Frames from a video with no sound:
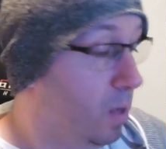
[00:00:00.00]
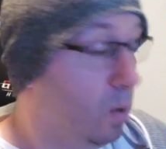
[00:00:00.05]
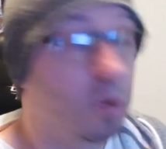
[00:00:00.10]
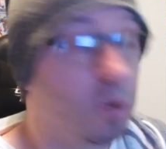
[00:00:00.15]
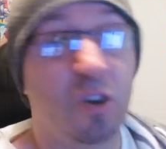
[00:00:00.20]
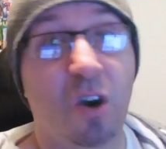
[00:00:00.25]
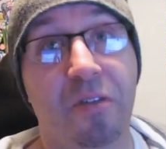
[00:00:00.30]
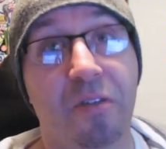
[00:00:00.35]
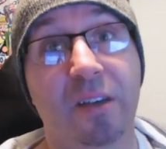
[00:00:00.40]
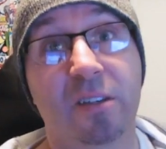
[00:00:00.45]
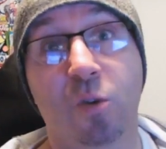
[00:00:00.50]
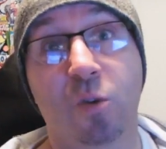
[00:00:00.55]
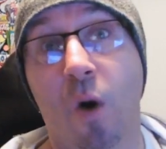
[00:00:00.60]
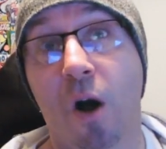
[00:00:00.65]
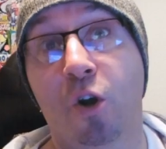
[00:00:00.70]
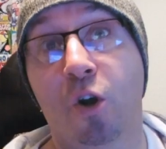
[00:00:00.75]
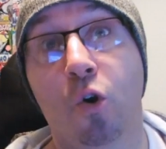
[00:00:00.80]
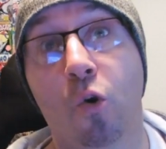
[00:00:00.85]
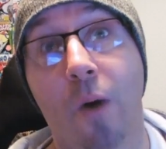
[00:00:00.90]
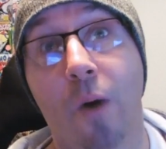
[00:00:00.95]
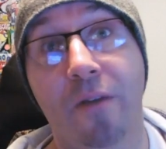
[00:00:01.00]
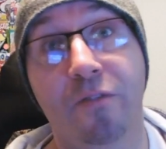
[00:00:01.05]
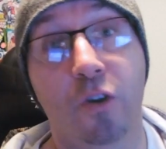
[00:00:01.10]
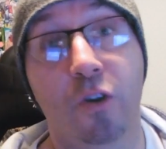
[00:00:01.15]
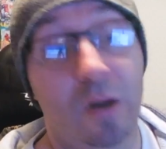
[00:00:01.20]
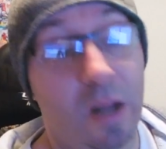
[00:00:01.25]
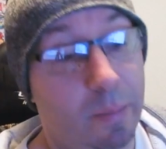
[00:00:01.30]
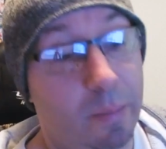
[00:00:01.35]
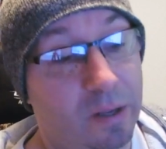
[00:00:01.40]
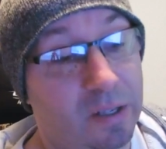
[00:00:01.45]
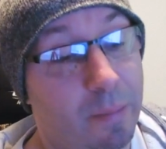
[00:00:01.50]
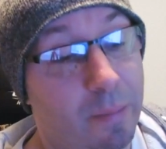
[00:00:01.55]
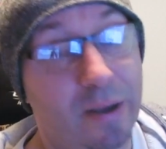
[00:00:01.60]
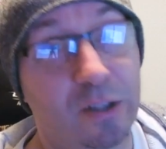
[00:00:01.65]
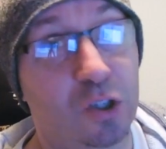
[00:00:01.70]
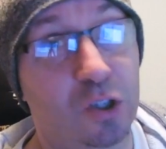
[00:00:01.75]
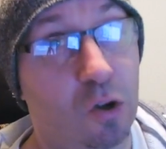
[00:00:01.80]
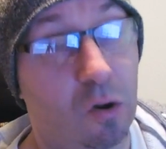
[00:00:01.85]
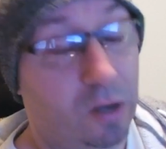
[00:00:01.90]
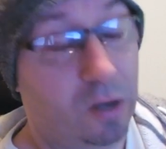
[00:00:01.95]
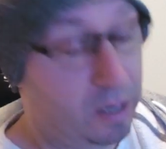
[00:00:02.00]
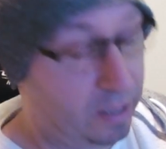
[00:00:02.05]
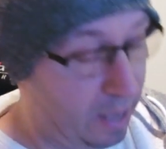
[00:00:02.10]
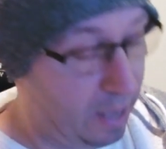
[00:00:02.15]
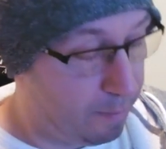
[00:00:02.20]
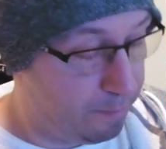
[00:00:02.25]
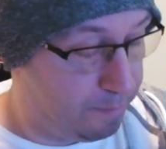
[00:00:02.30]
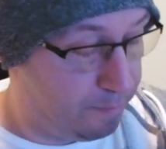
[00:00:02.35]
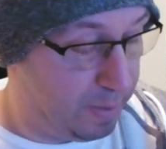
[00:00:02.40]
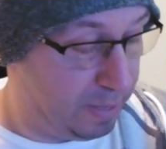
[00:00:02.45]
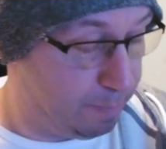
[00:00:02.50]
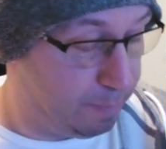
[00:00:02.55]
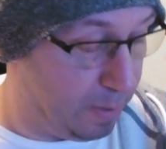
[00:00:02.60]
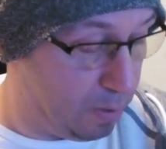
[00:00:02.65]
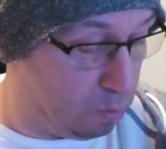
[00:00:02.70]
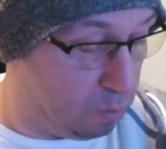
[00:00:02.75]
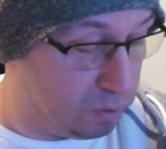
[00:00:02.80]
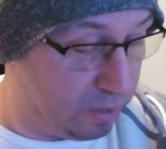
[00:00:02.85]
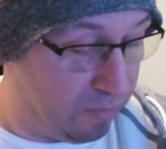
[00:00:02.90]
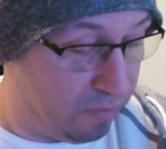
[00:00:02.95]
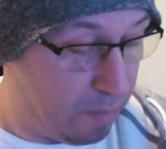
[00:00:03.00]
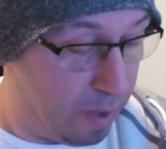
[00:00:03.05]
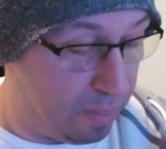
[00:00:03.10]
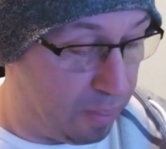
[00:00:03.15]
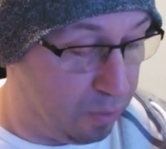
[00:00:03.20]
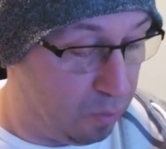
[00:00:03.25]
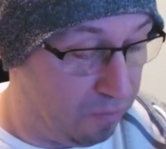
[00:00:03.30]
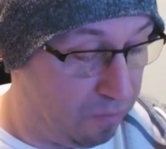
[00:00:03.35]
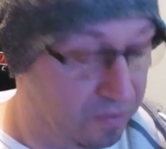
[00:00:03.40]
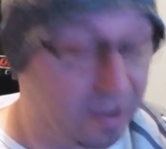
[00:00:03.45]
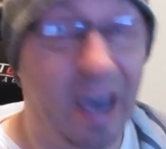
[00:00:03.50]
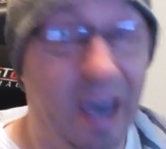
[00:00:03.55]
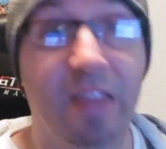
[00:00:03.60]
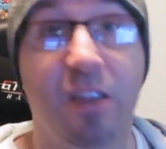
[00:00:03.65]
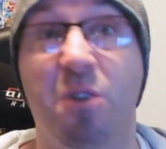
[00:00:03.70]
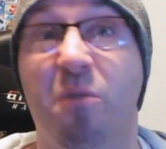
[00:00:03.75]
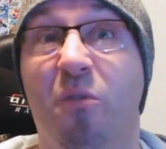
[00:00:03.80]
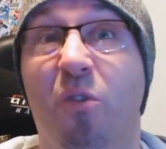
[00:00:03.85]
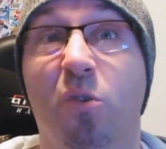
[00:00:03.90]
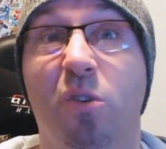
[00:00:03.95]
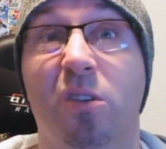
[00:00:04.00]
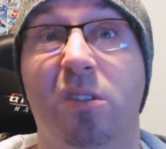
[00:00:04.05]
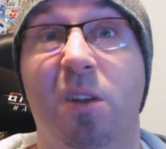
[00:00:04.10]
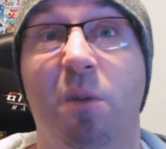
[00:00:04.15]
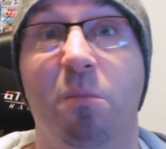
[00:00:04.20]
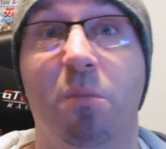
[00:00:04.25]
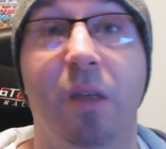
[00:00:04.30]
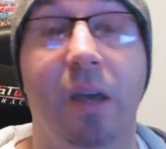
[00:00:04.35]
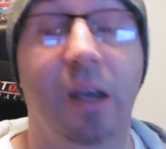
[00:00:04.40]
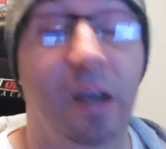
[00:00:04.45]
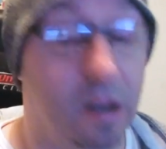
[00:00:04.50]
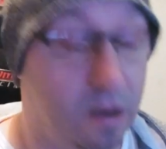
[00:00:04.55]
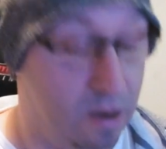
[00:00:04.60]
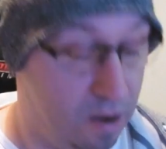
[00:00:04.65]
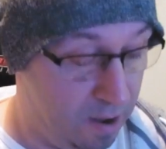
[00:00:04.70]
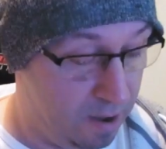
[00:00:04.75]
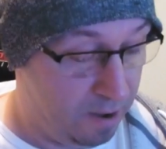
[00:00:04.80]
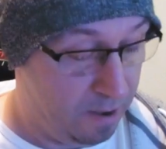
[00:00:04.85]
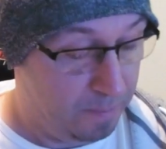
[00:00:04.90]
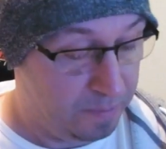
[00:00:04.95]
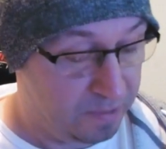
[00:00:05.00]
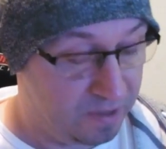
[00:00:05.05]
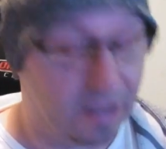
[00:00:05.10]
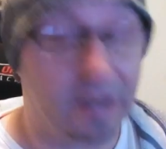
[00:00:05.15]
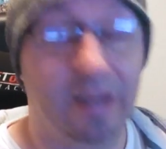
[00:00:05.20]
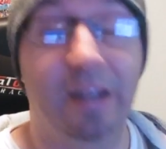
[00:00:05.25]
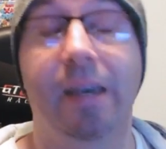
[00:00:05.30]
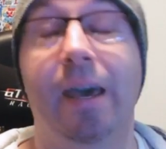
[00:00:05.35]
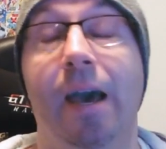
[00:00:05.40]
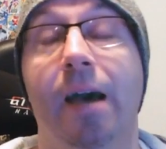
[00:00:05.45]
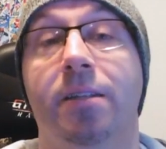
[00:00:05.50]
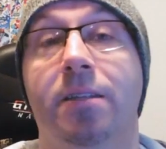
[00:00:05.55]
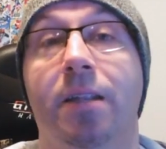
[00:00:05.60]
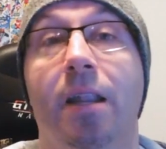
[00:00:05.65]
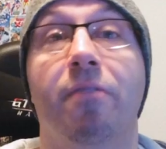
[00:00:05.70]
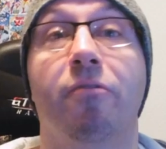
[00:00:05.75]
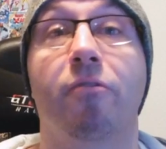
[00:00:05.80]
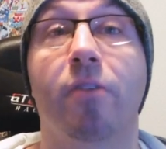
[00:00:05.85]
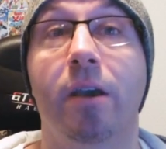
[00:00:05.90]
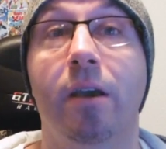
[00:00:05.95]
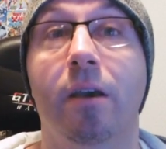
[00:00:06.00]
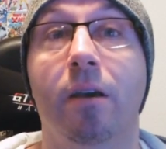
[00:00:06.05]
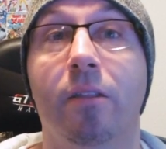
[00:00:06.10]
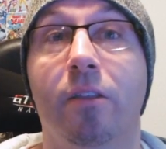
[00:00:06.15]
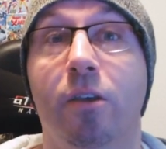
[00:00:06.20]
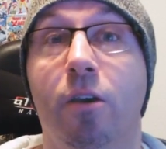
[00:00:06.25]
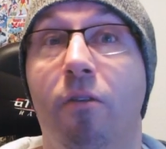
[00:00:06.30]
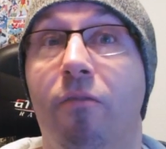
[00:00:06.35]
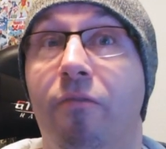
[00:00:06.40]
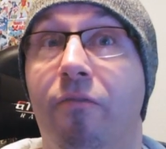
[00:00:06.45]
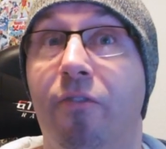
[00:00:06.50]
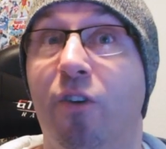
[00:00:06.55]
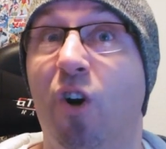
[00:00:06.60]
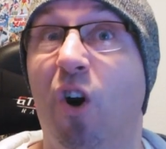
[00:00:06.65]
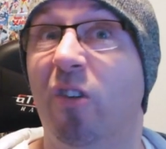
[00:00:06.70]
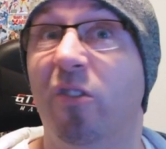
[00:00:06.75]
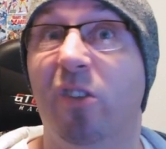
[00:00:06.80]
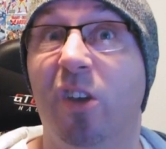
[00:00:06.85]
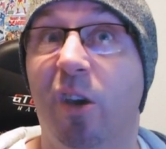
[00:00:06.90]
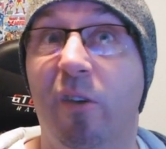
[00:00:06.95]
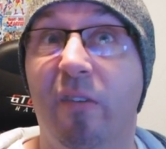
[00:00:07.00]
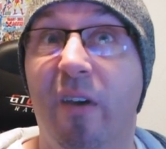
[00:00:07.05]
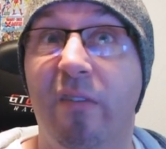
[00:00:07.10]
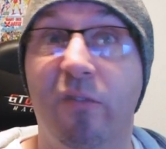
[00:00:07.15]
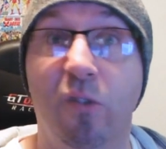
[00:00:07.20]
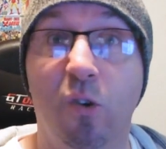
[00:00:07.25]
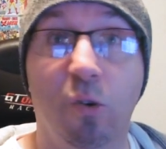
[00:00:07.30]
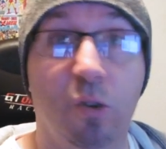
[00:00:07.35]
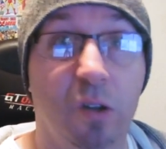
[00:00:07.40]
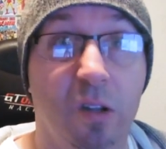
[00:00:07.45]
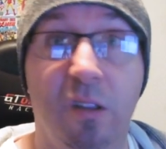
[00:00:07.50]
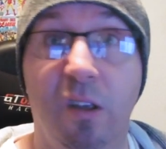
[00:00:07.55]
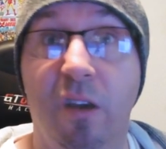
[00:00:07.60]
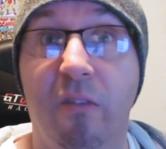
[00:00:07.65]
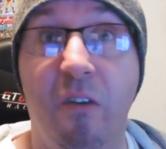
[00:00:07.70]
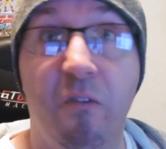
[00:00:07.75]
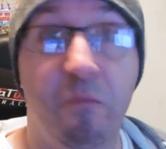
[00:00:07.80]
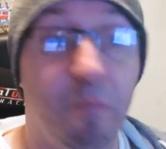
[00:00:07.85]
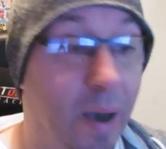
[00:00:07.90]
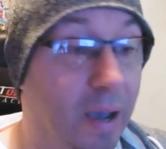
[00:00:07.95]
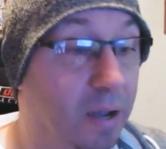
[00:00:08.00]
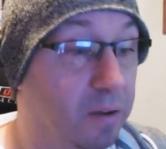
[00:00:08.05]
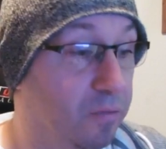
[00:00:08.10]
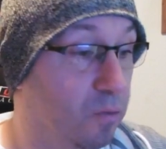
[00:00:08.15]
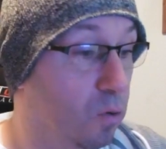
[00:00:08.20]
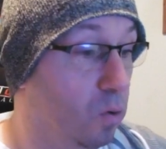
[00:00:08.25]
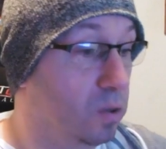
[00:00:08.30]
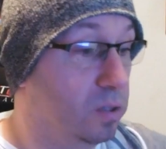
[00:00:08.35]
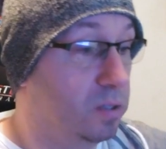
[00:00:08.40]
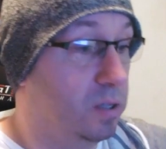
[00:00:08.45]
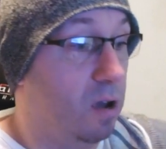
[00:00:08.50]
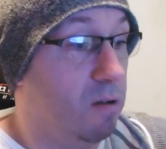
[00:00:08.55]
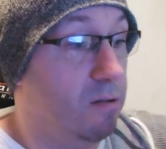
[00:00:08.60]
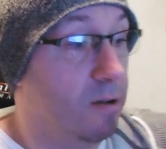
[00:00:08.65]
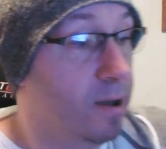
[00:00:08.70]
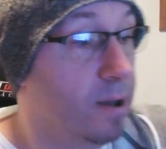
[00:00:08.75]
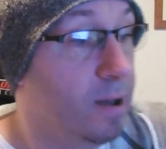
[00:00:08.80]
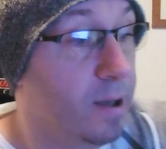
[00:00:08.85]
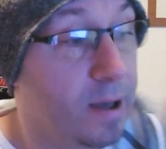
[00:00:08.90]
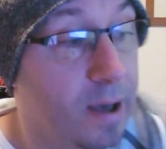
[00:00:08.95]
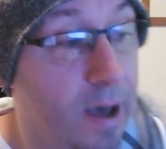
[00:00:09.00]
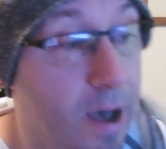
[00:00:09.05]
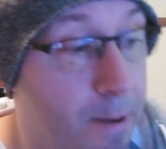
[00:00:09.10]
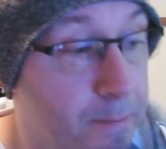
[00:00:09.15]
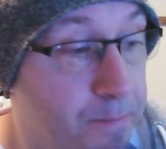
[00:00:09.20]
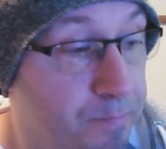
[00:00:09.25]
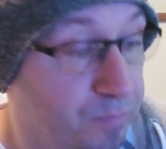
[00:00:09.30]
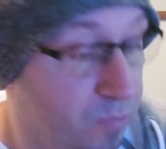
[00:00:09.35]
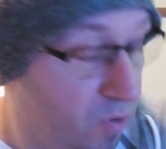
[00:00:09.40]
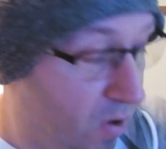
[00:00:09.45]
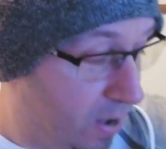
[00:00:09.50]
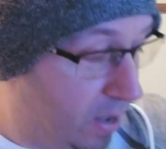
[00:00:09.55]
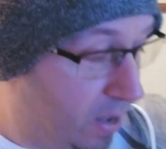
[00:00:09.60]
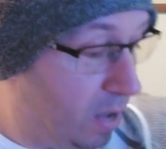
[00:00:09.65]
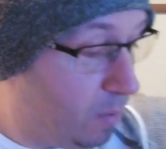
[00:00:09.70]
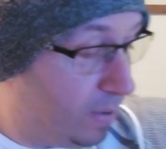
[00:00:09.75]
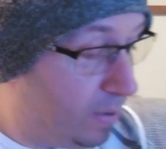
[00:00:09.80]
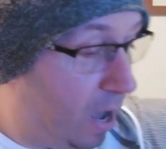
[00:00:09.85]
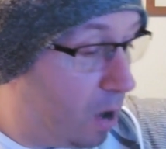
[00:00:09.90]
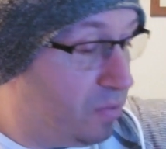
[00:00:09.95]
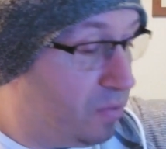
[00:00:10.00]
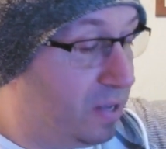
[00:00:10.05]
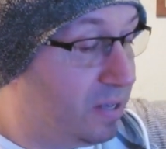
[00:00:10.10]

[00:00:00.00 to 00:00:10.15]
which I think is quite a cool way of doing it, because it means you're not going to get big bills every month or forget that you've ordered something and suddenly get a delivery that you've forgotten that you've even ordered, that you've even paid for. So right, here we go.